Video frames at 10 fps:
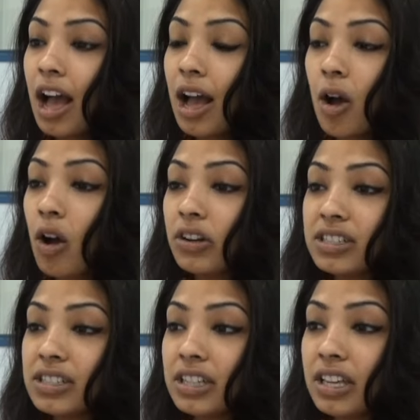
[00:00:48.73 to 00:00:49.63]

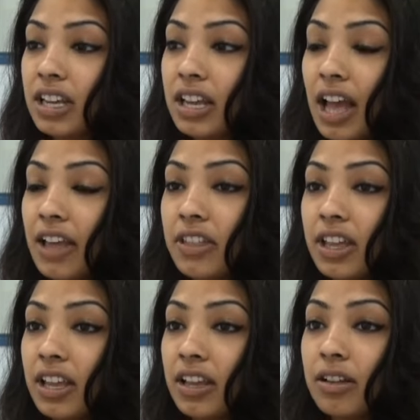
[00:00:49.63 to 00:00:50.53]
Honestly, I
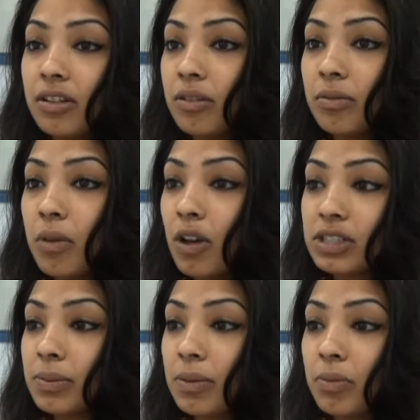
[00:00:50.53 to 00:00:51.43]
think
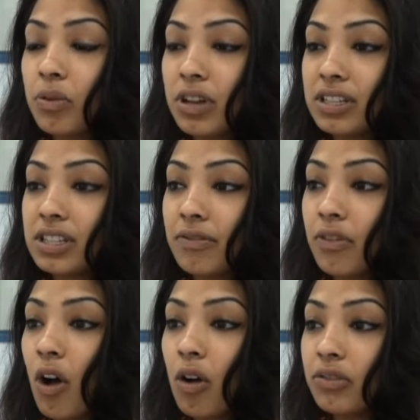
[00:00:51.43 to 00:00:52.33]
most people gets
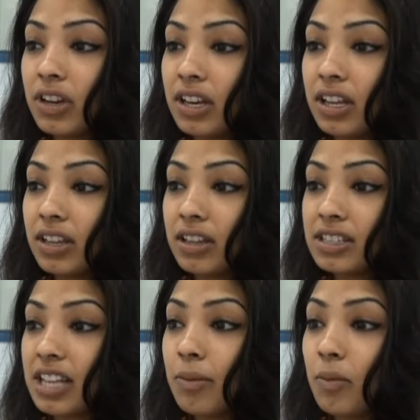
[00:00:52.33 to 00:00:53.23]
involved in it the
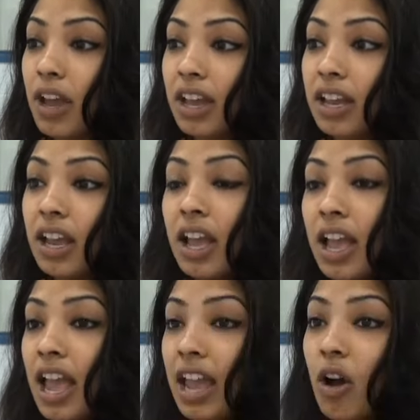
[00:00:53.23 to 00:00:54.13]
same way.
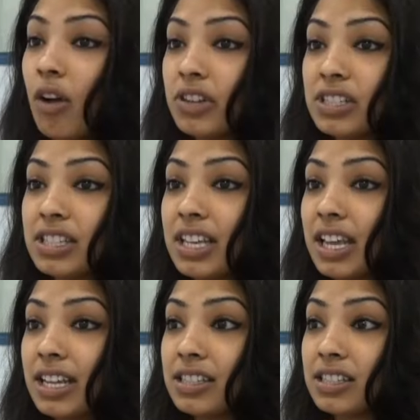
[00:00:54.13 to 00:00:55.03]
And
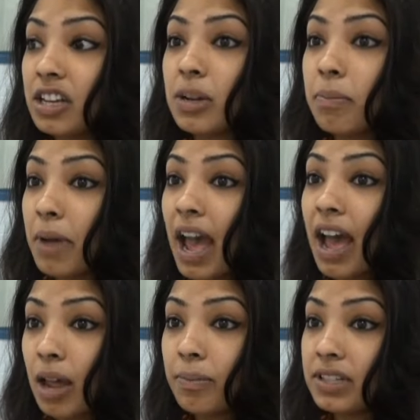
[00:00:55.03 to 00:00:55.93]
obviously, it's such a
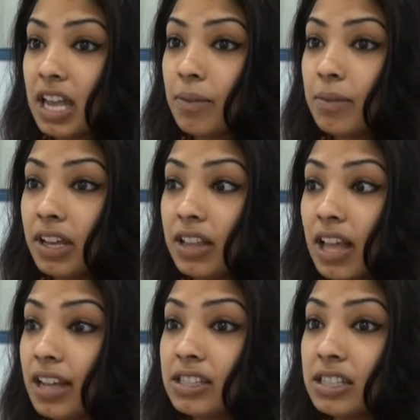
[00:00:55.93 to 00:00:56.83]
bad epidemic
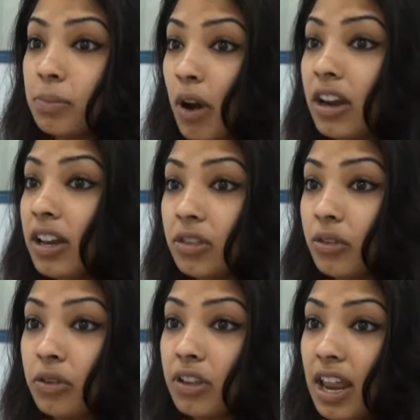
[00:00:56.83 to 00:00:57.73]
that's spreading
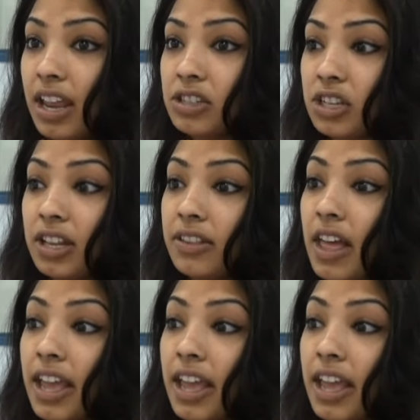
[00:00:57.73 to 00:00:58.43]
through the nation.